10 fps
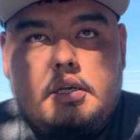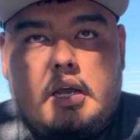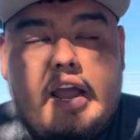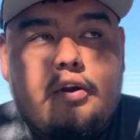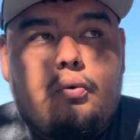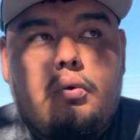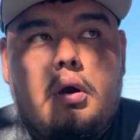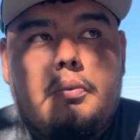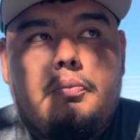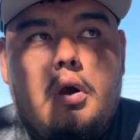I grew
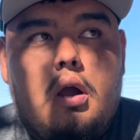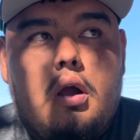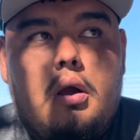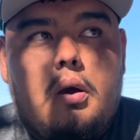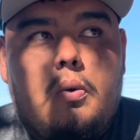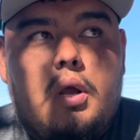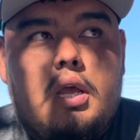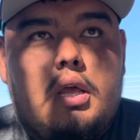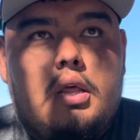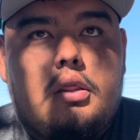up
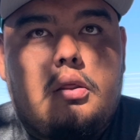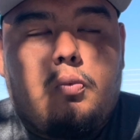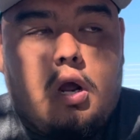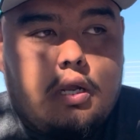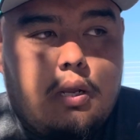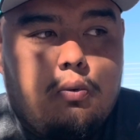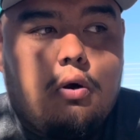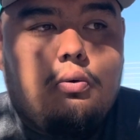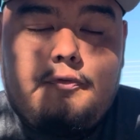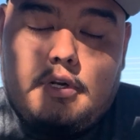with Rocky
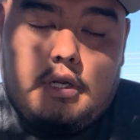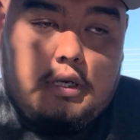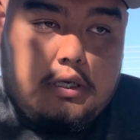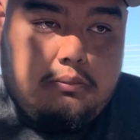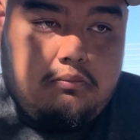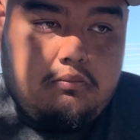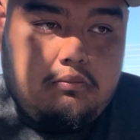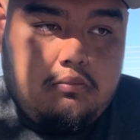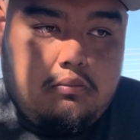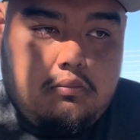Road vanilla,
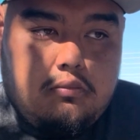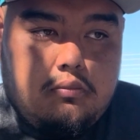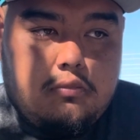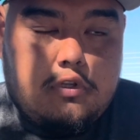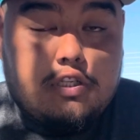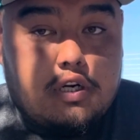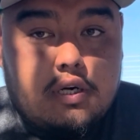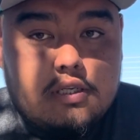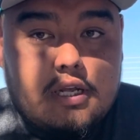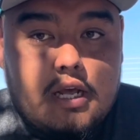the
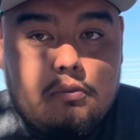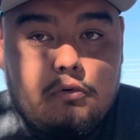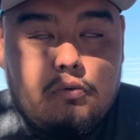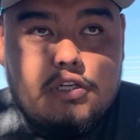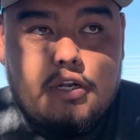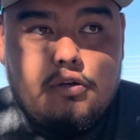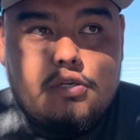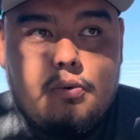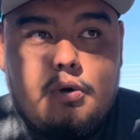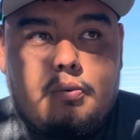circus animal, which I
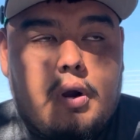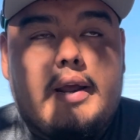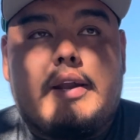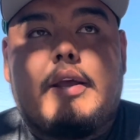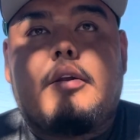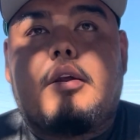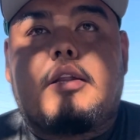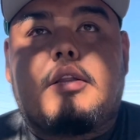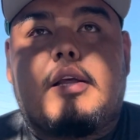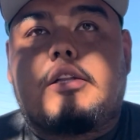usually want to Rite Aid,
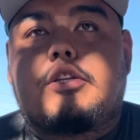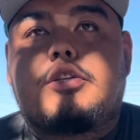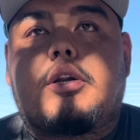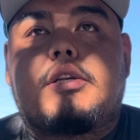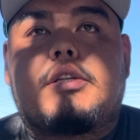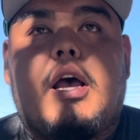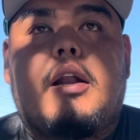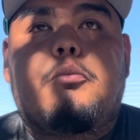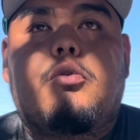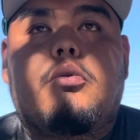get like the circus
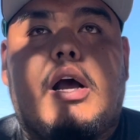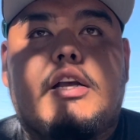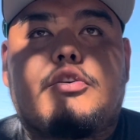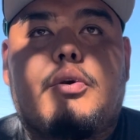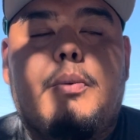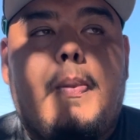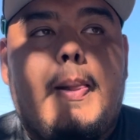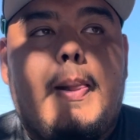animal ice cream,